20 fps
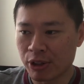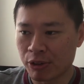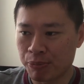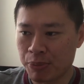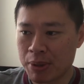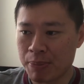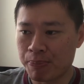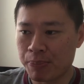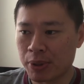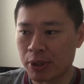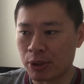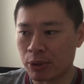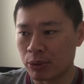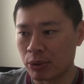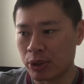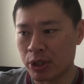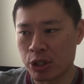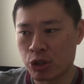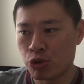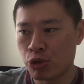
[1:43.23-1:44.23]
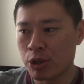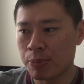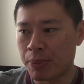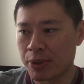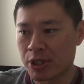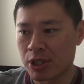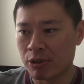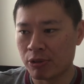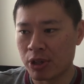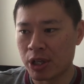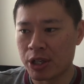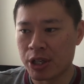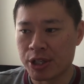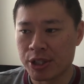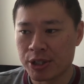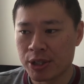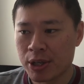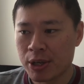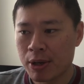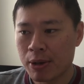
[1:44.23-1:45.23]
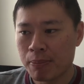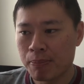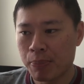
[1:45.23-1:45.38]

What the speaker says: of people, 33% of ladies,